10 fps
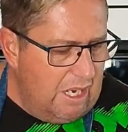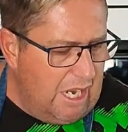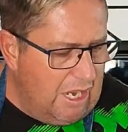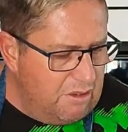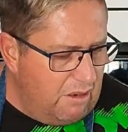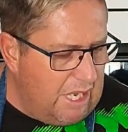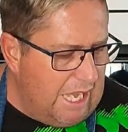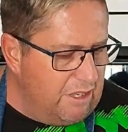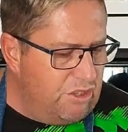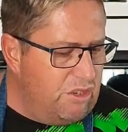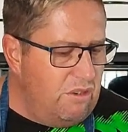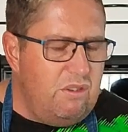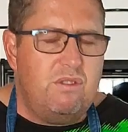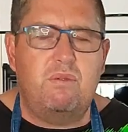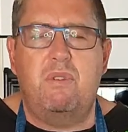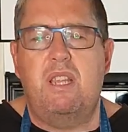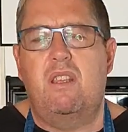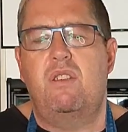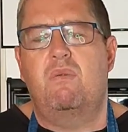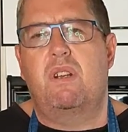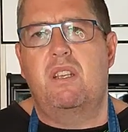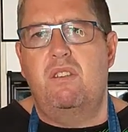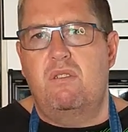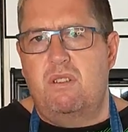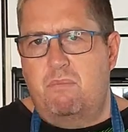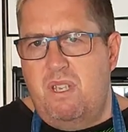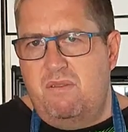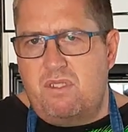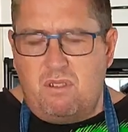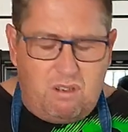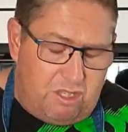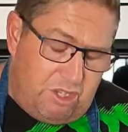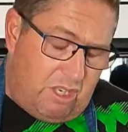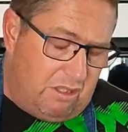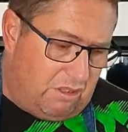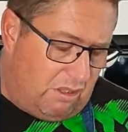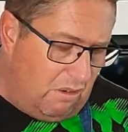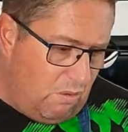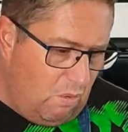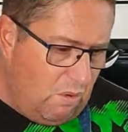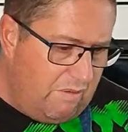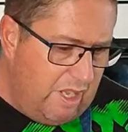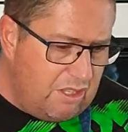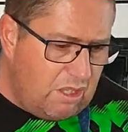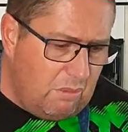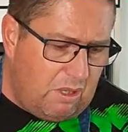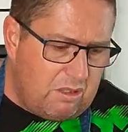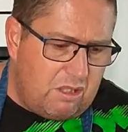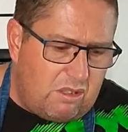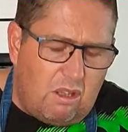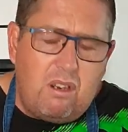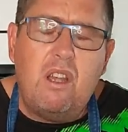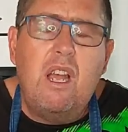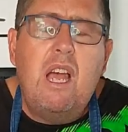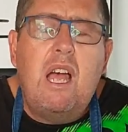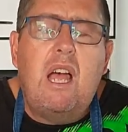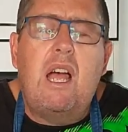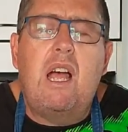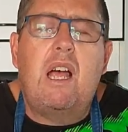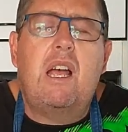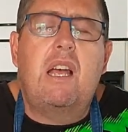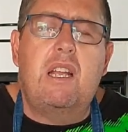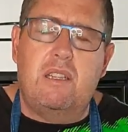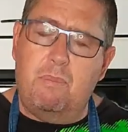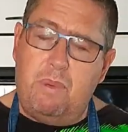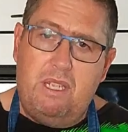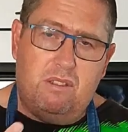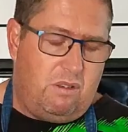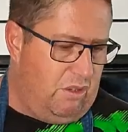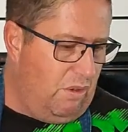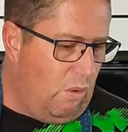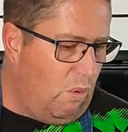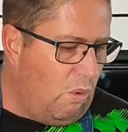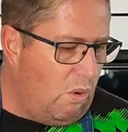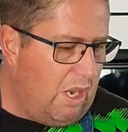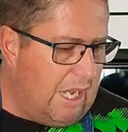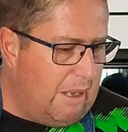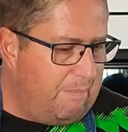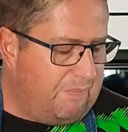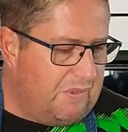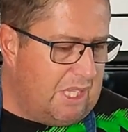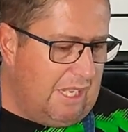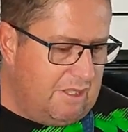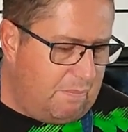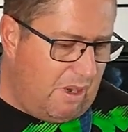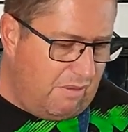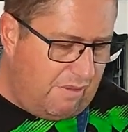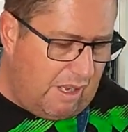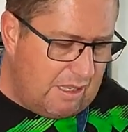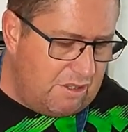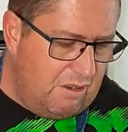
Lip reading: Now you can choose whether you want to use a beef stock, a chicken stock, or a vegetable stock. It depends on your taste profiles.